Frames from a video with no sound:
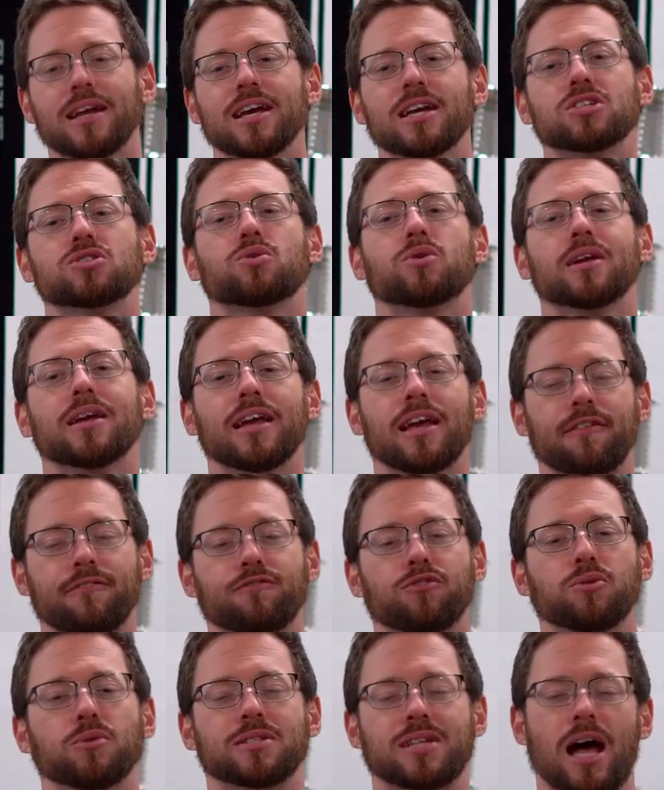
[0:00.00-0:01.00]
is going to
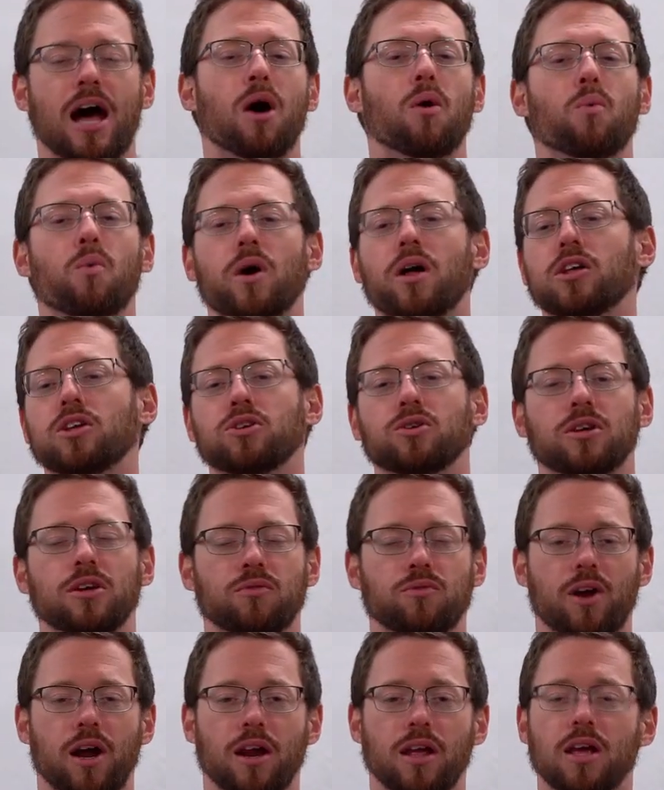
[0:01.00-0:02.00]
influence how well you
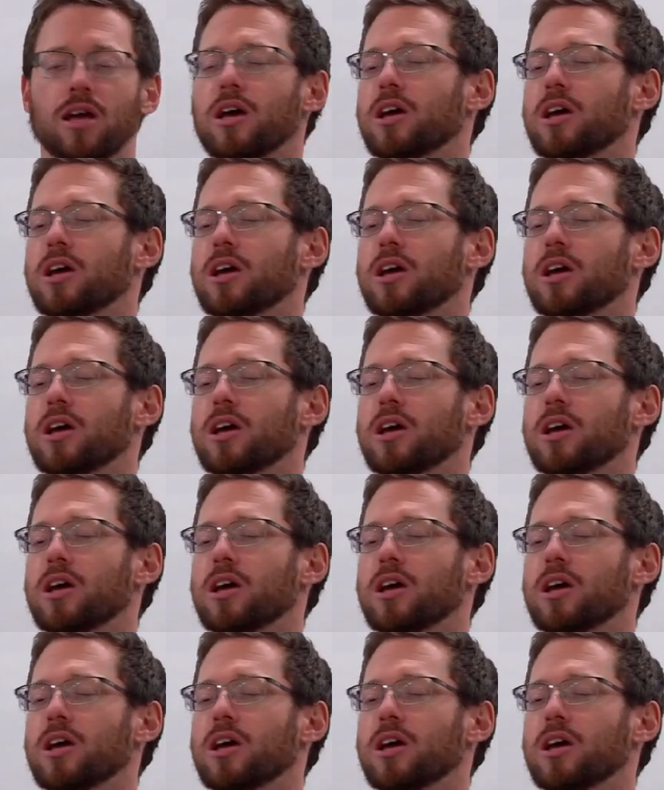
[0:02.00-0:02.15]
can run